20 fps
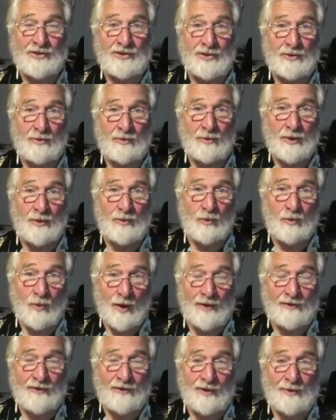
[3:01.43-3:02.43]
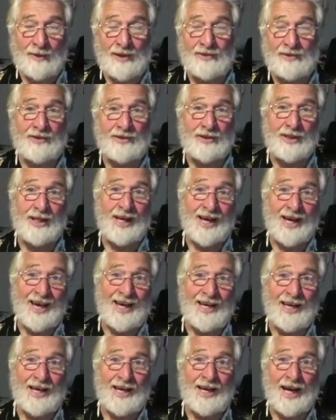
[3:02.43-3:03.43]
But one of them is, and
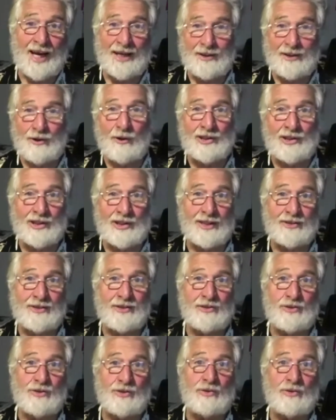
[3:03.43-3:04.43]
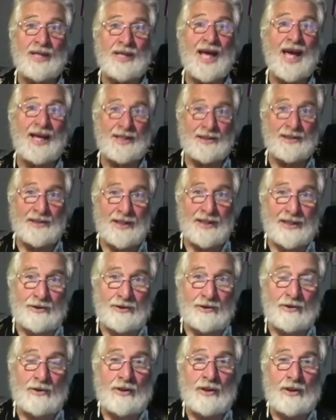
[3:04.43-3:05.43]
I always like to do an analytical
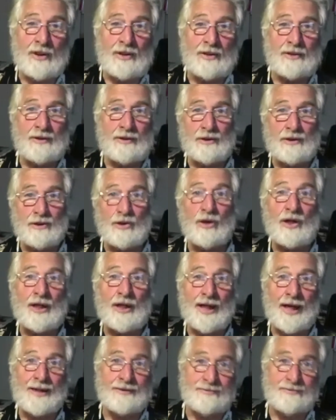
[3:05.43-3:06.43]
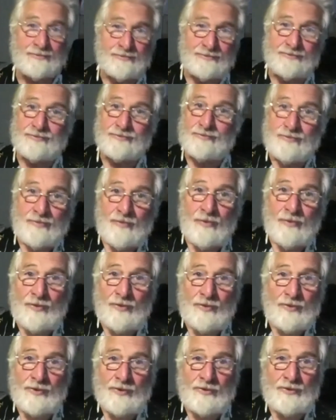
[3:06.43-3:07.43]
look at
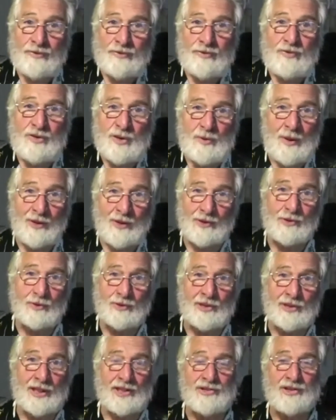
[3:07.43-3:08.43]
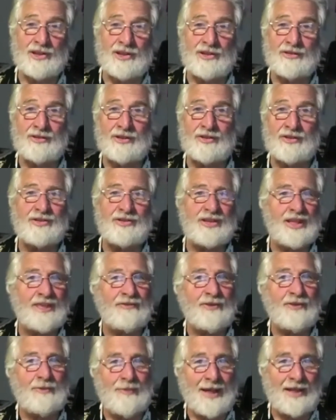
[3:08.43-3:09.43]
spiritual teachings and see if it
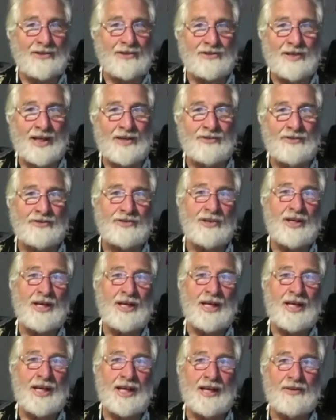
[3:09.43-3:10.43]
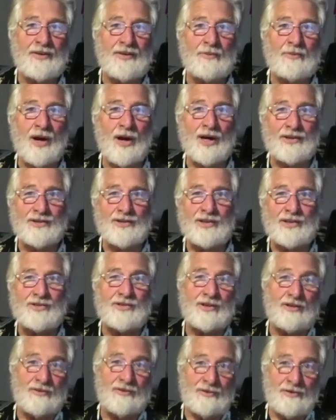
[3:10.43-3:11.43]
makes sense in the process
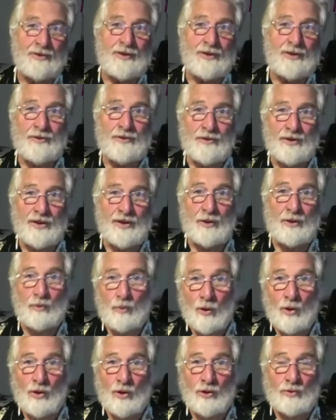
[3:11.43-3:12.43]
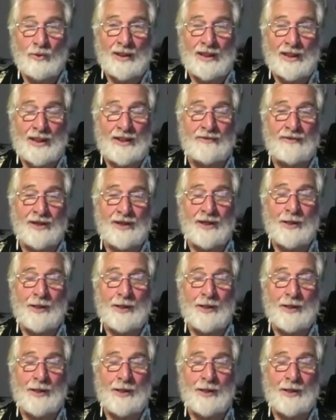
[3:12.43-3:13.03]
of the world we live in.